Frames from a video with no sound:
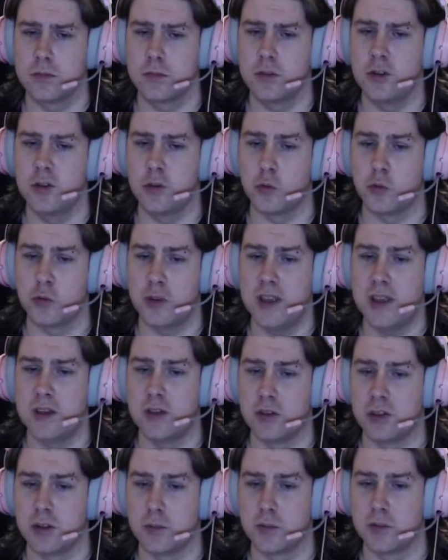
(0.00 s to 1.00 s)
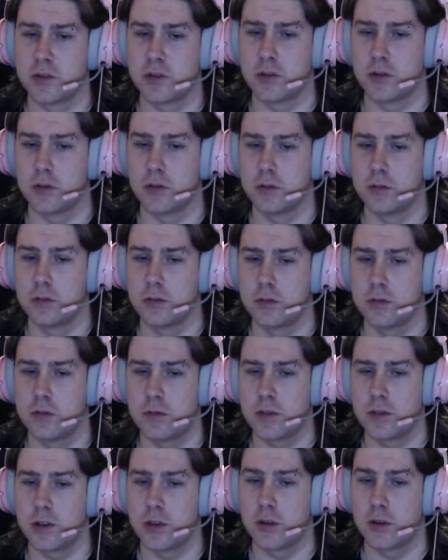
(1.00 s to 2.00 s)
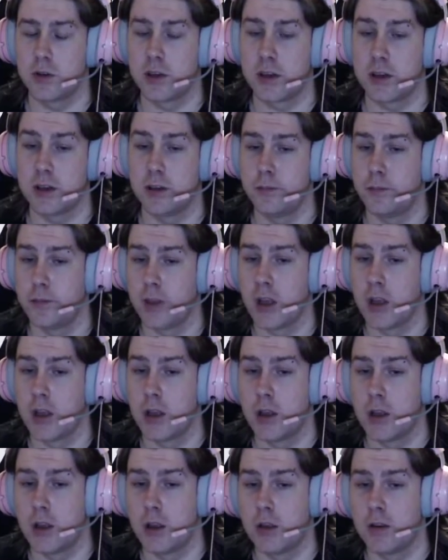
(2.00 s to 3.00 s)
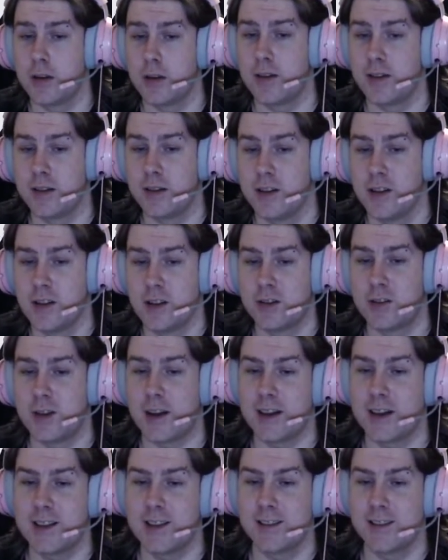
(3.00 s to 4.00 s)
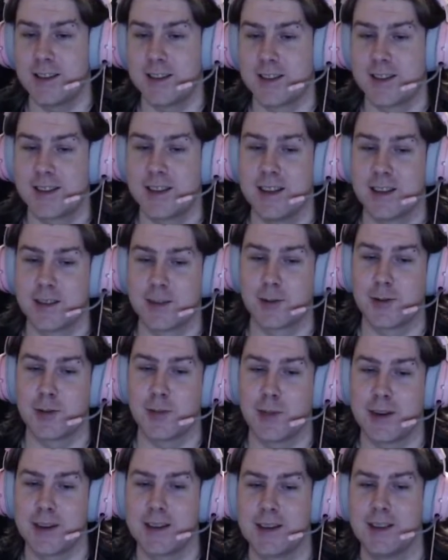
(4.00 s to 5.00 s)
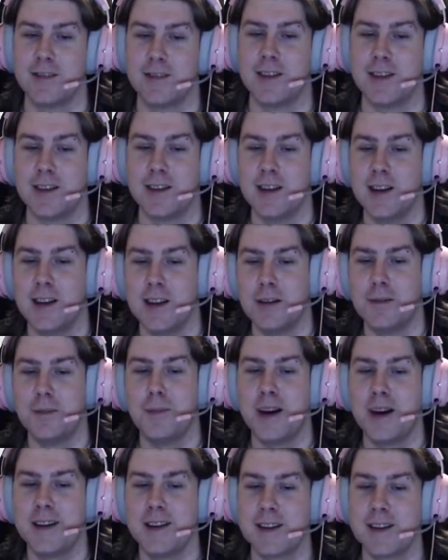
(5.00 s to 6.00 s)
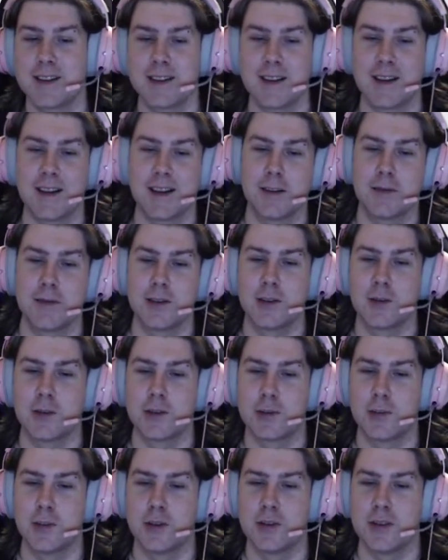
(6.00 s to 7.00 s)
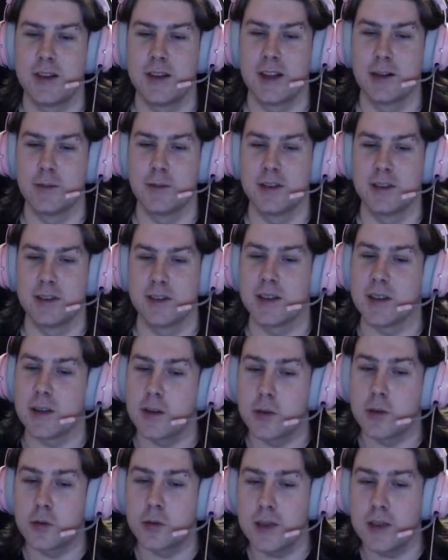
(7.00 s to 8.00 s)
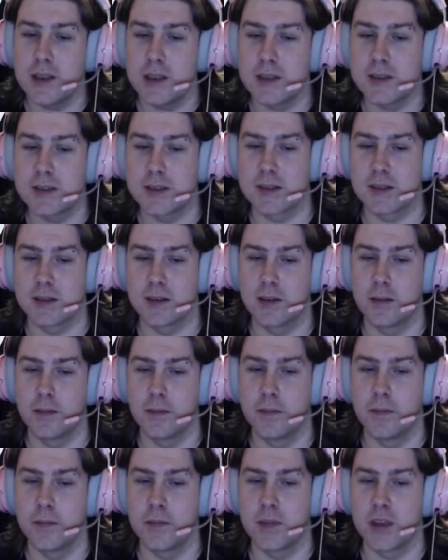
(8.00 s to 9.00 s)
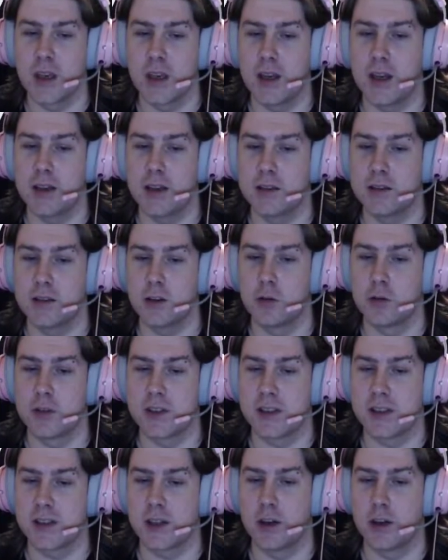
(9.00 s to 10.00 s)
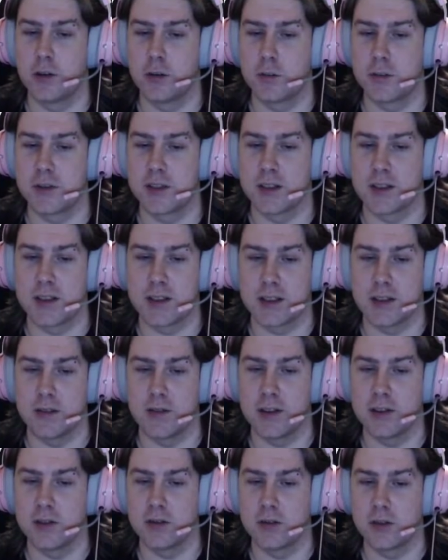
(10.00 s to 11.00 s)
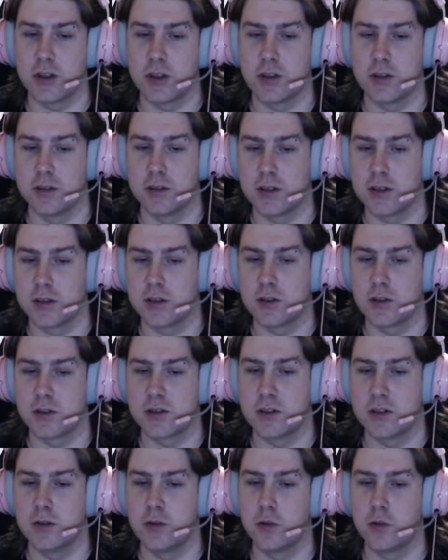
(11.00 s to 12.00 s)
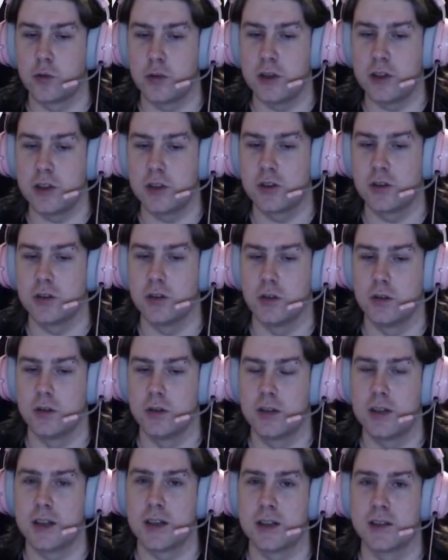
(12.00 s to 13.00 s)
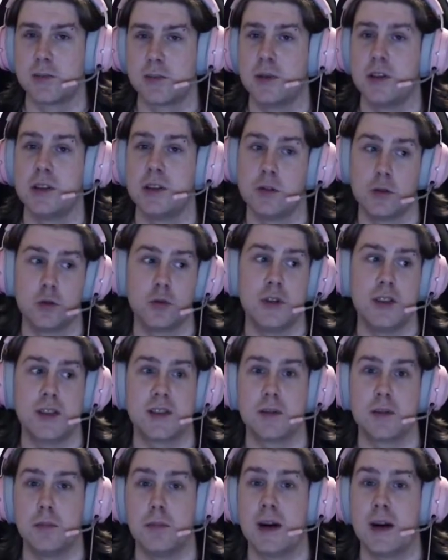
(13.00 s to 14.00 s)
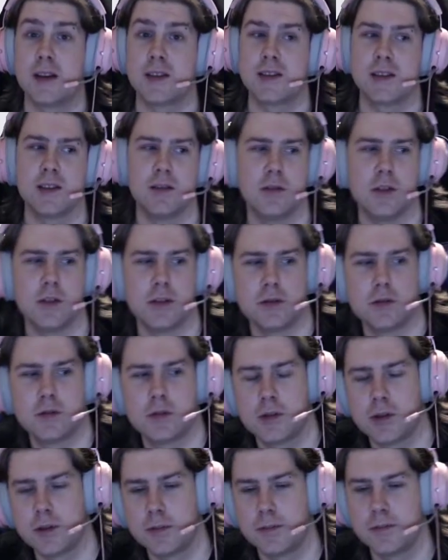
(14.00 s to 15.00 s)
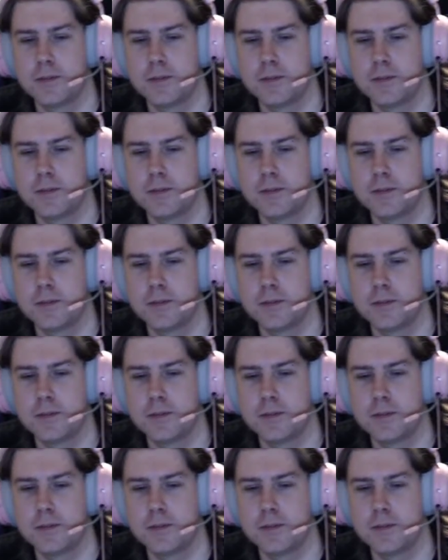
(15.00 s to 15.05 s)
Green gemstone? Okay. To activate the skills respectively. Magic attack of the corresponding element is increased, and it always has a 100% activation chance. It's just the duration that has been increased massively, right?